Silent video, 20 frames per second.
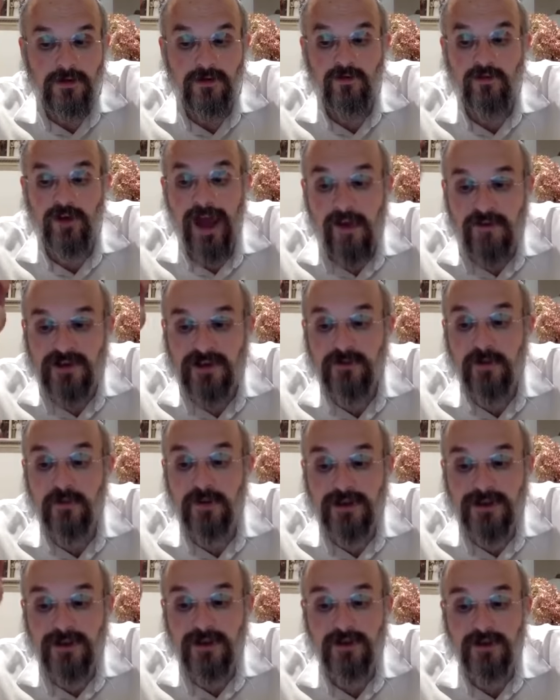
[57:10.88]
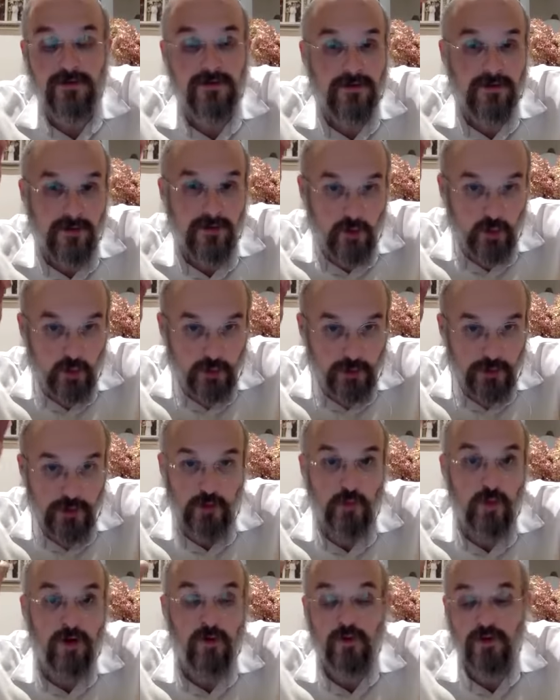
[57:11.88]
The Afshir Babinyin, do it with a
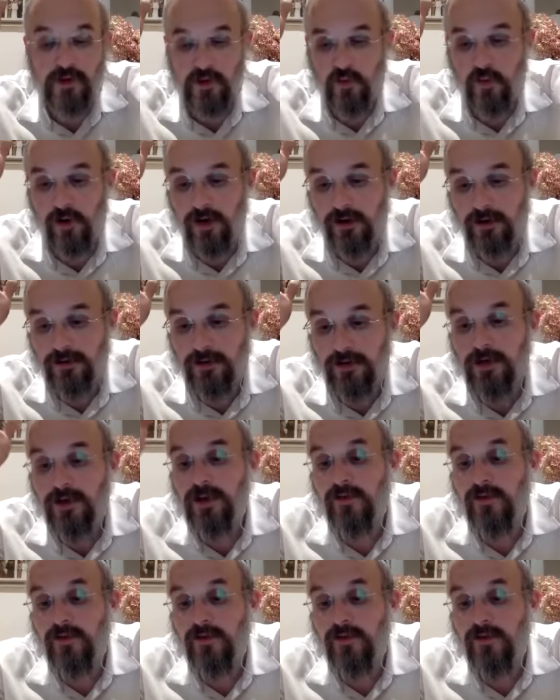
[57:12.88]
wall, with a wall.